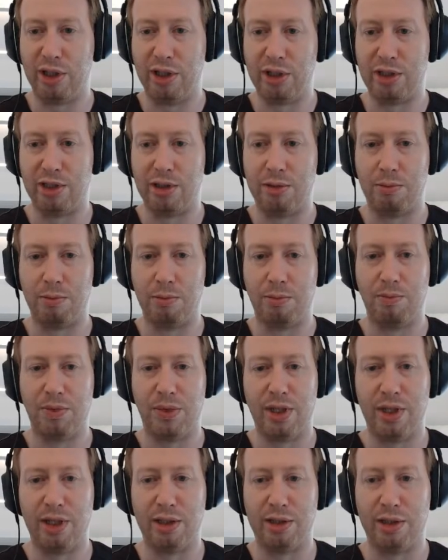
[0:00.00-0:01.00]
communication,
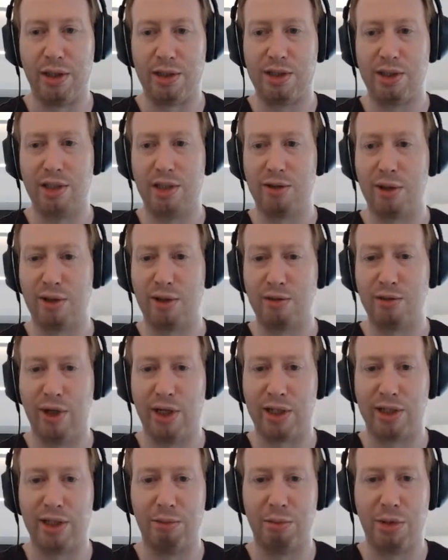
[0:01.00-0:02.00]
and thus they are
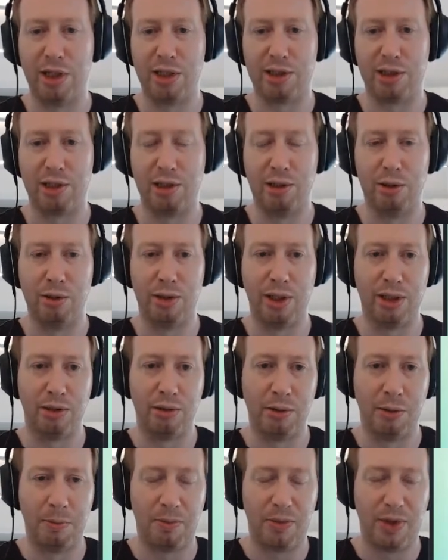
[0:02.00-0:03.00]
not affected by
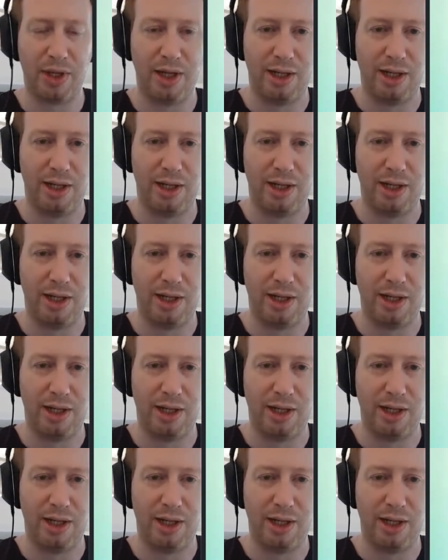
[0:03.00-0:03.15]
slowdown.